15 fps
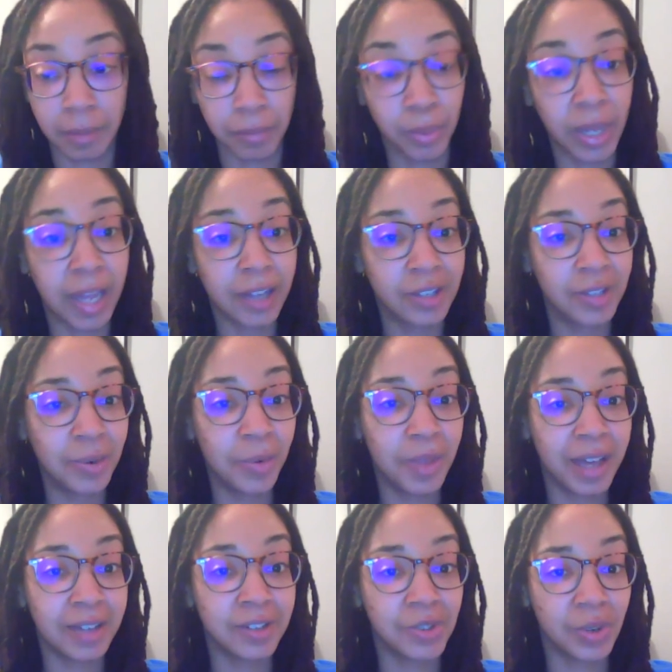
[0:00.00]
Play to
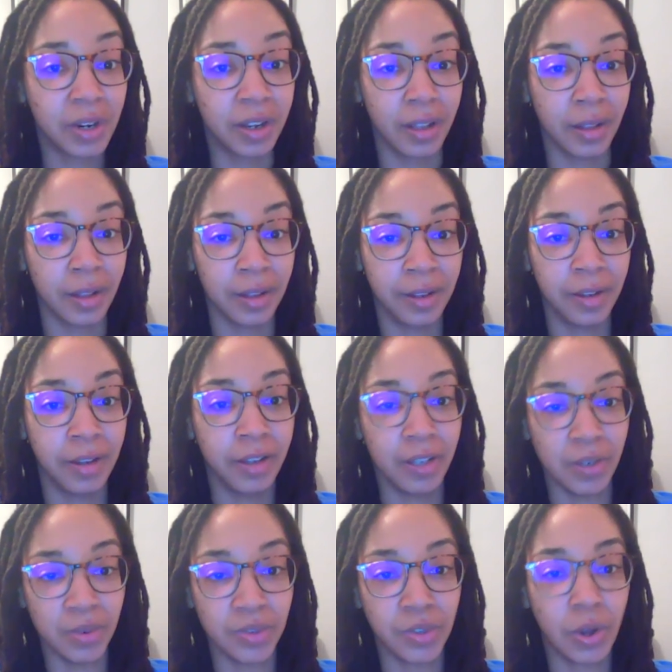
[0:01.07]
that strength.
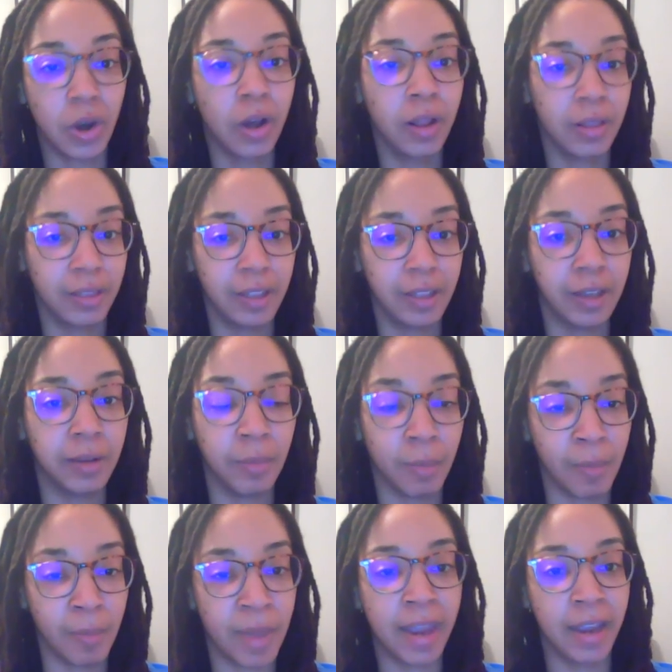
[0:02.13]
You saw them
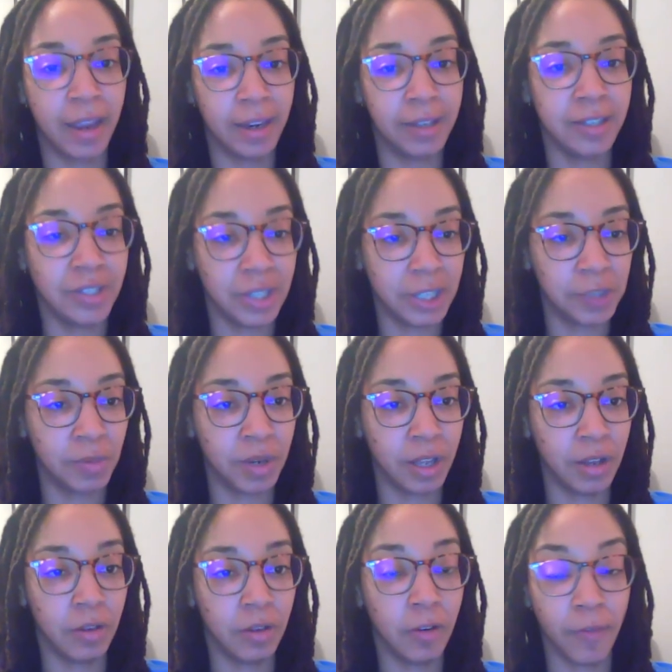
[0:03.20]
make an adjustment
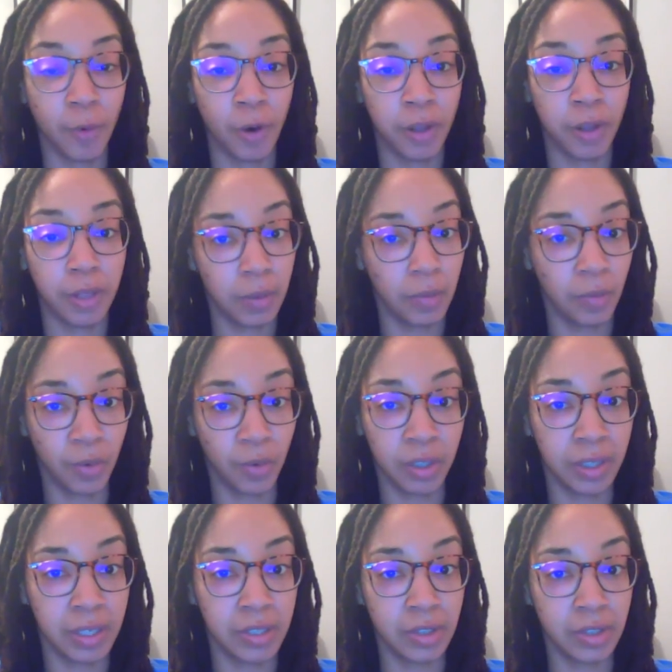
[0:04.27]
in the fourth and
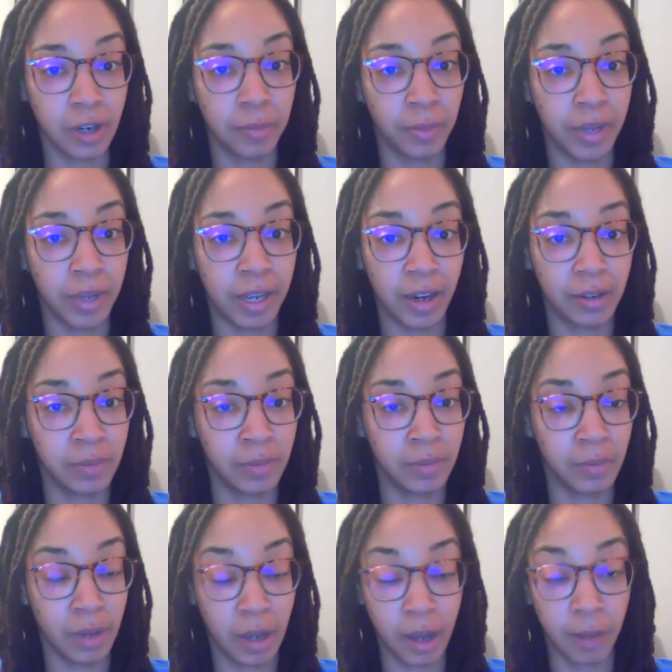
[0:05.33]
really start playing
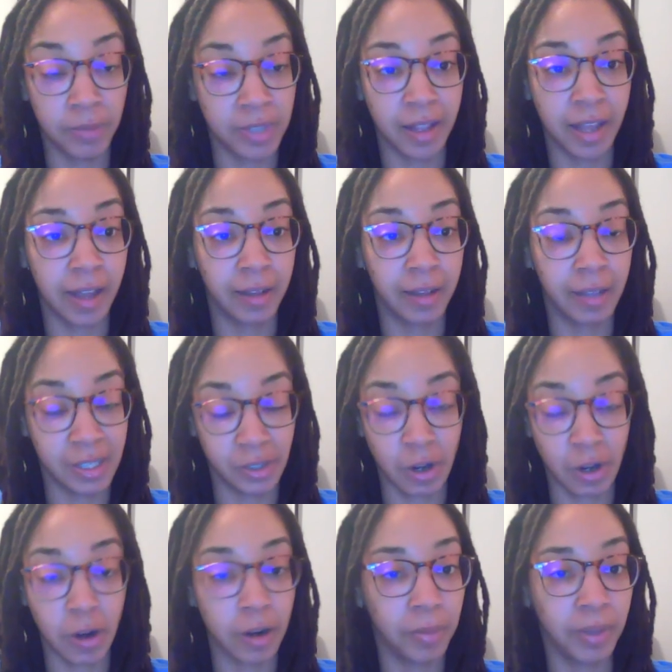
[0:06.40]
up to that. They
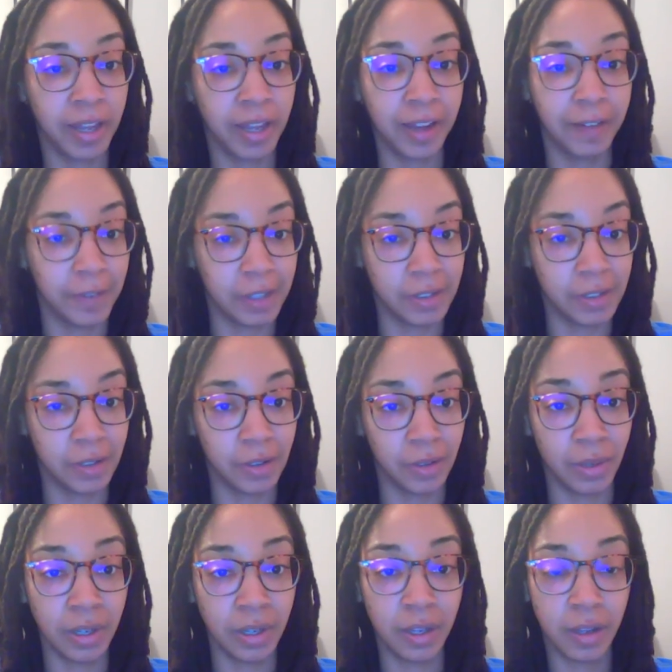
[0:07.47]
started playing
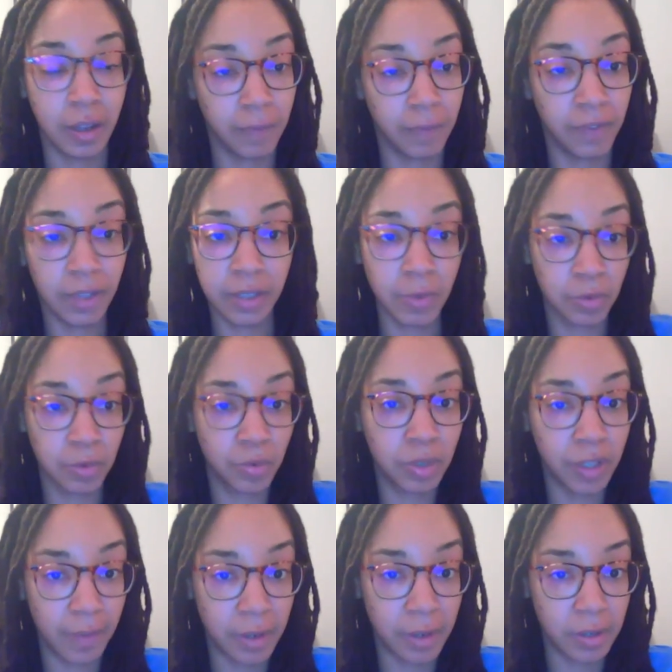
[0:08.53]
physical. And Philly was
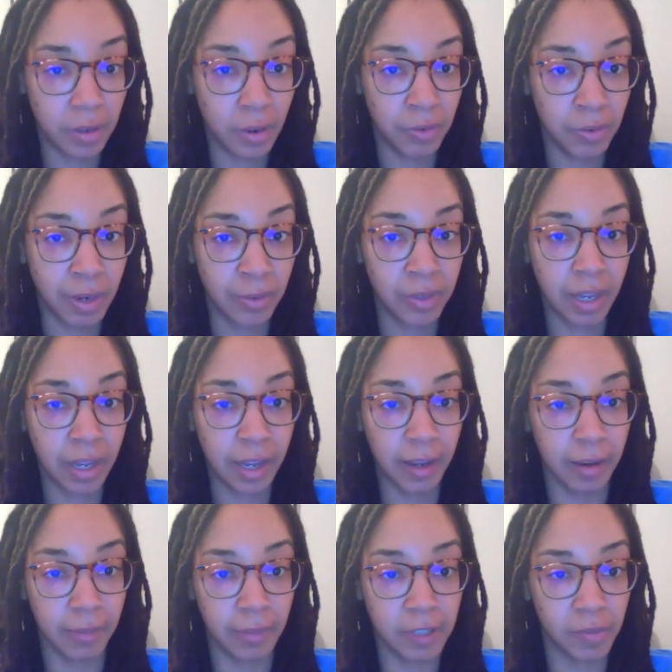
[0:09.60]
really physical throughout the
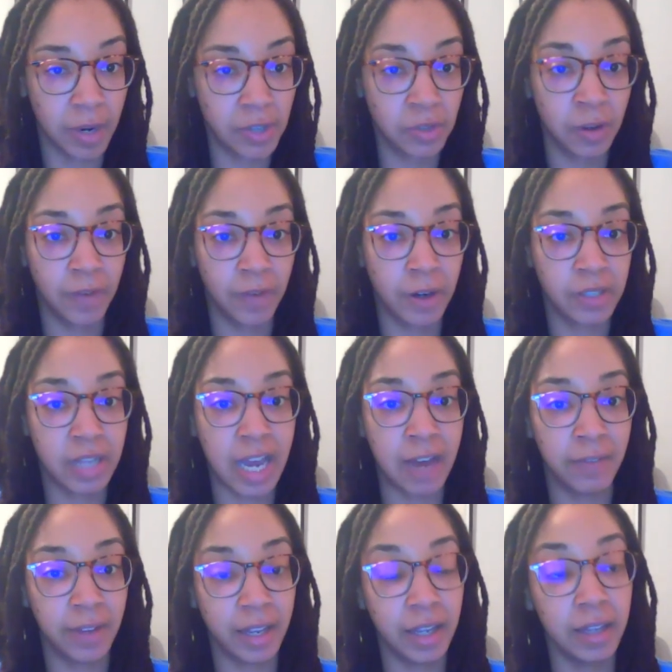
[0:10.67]
game, especially in the first
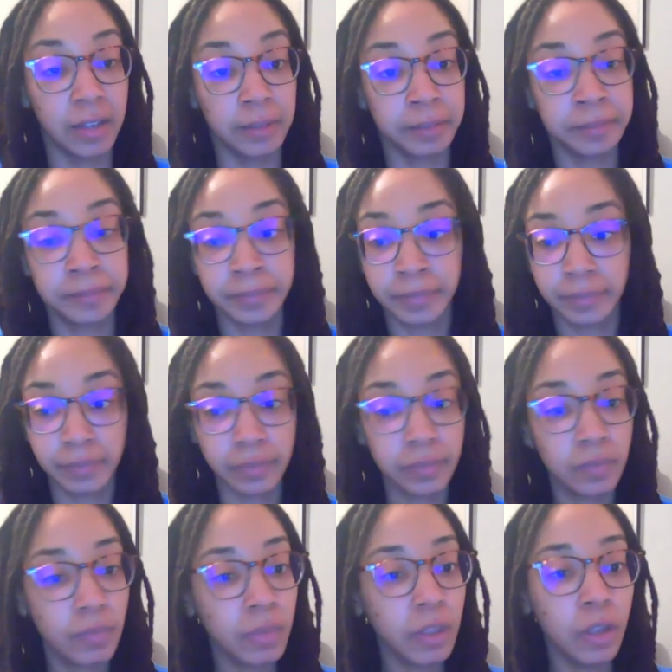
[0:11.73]
half. Again,
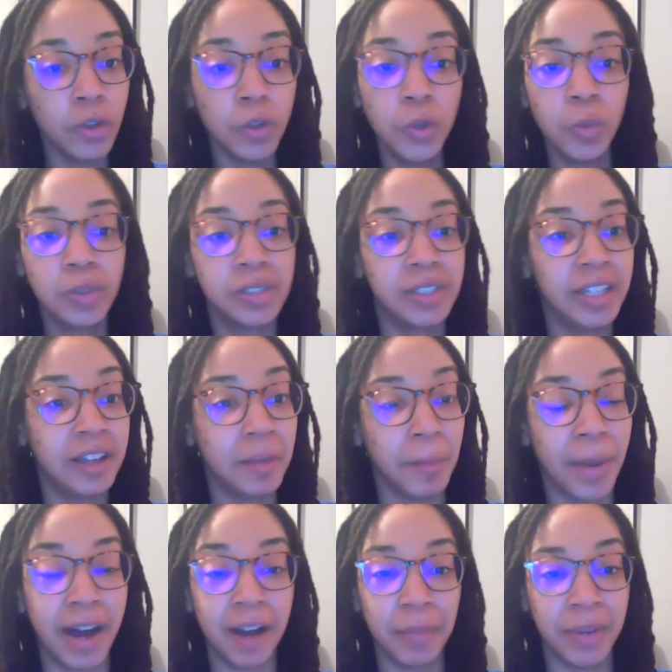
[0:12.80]
you were seeing
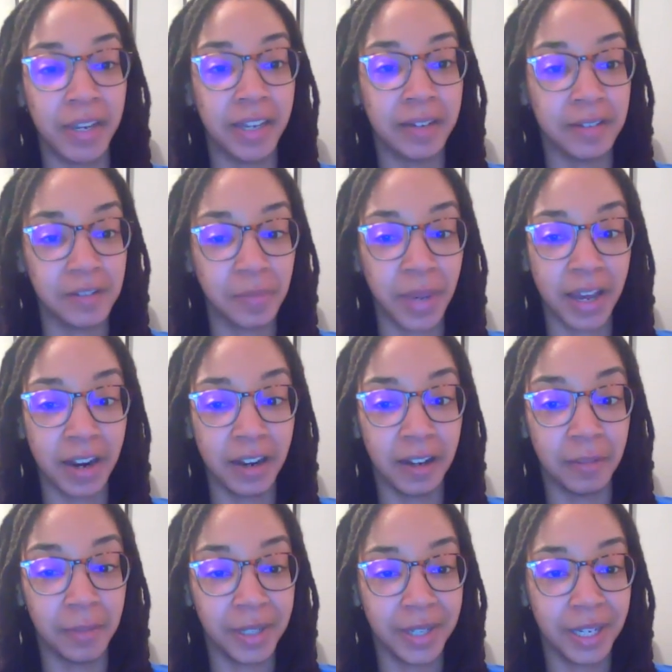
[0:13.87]
Bobby getting sped
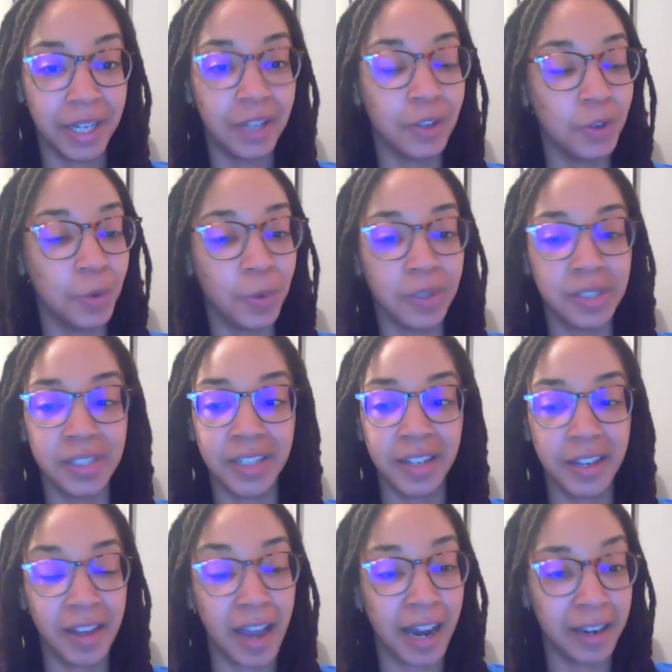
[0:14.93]
up. You were
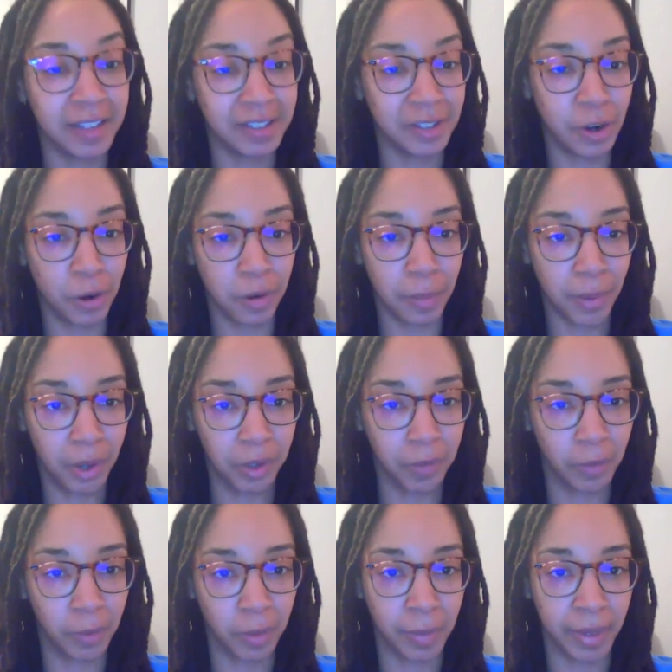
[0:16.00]
seeing Giannis turning the ball
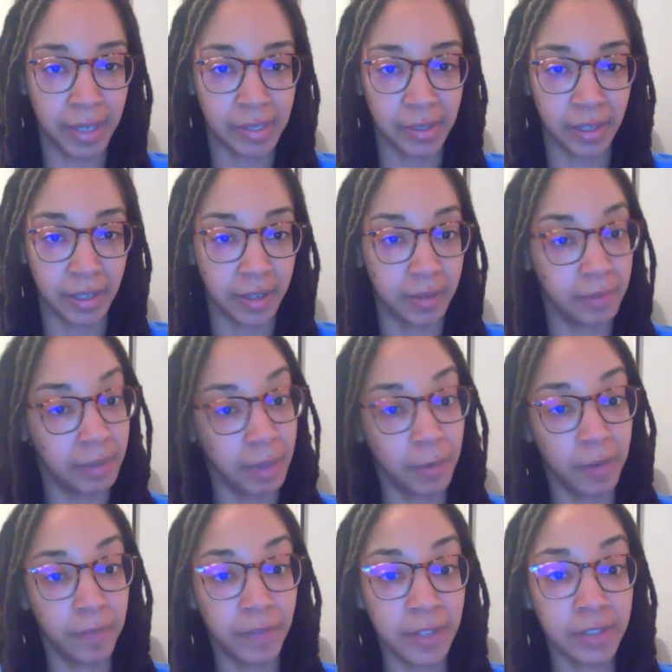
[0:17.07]
over on the baseline. They
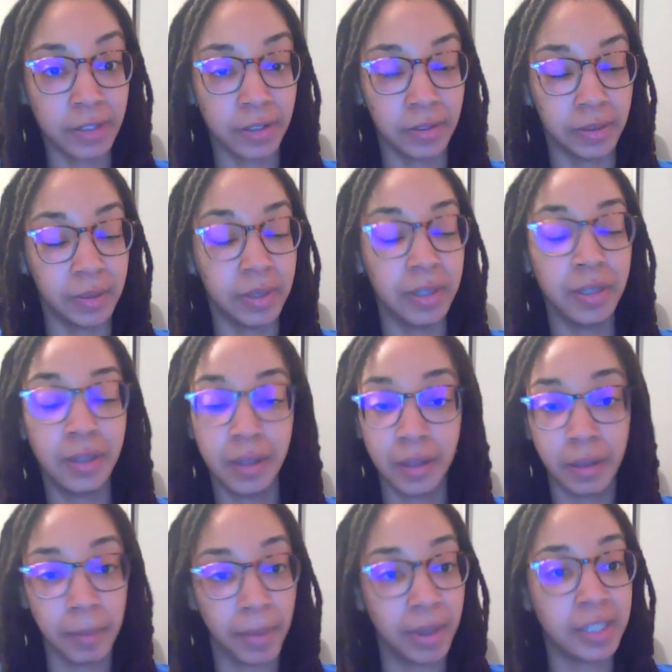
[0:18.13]
were physical.
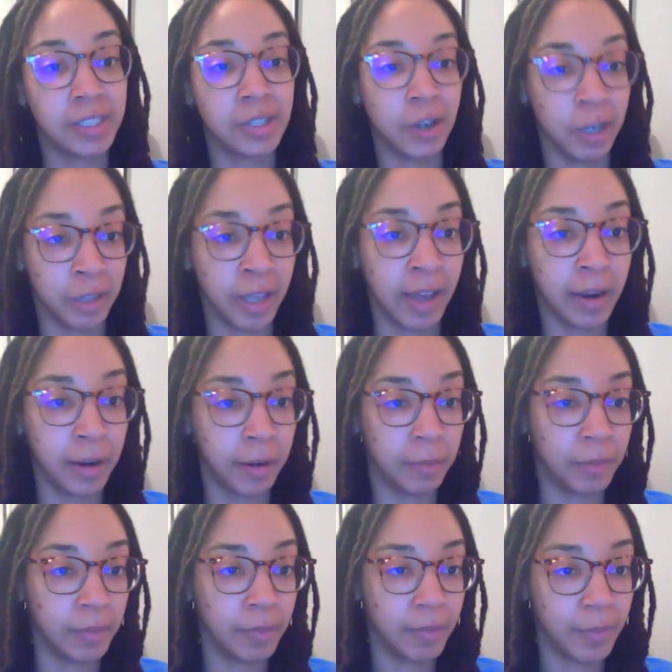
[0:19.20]
The Bucks turned that
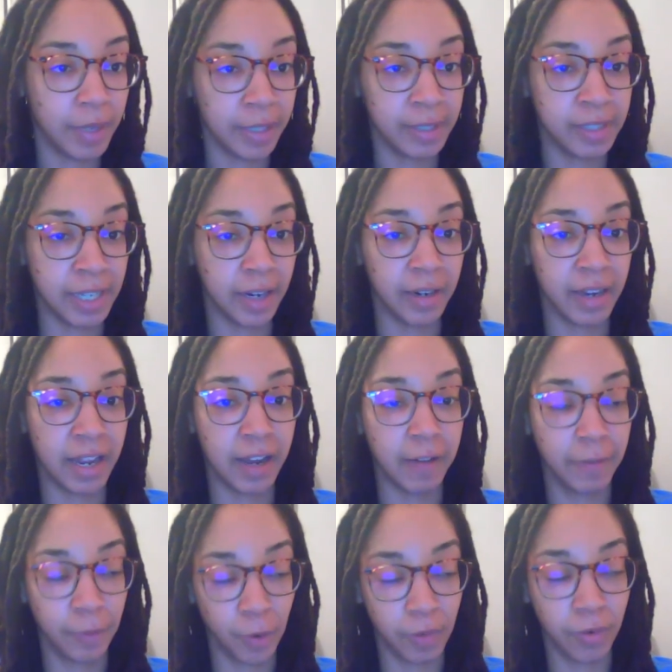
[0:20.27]
up in the second
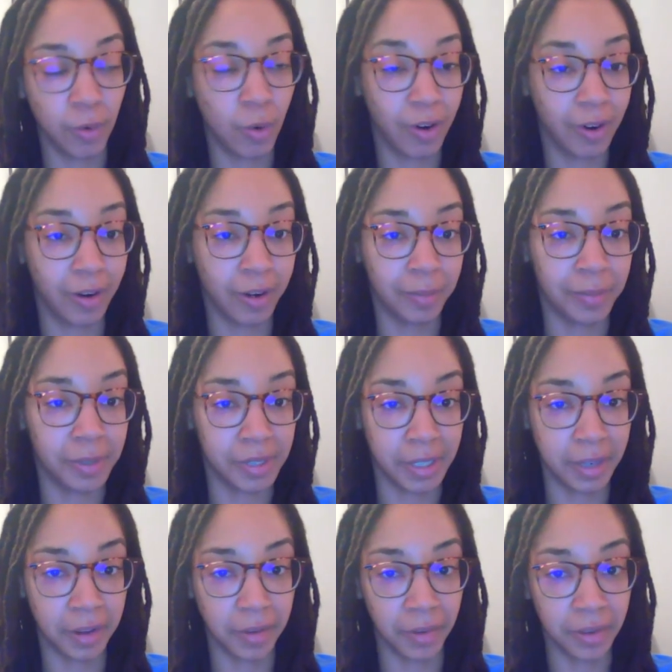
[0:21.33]
half, fourth quarter in
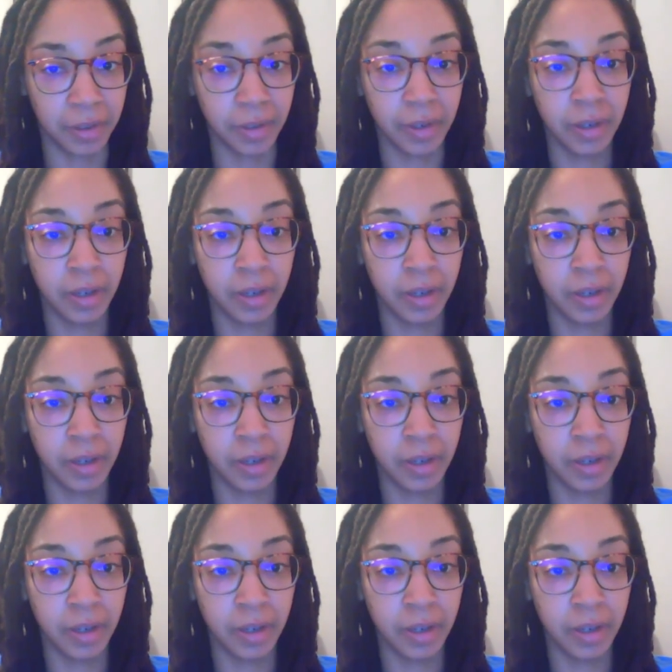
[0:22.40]
particular.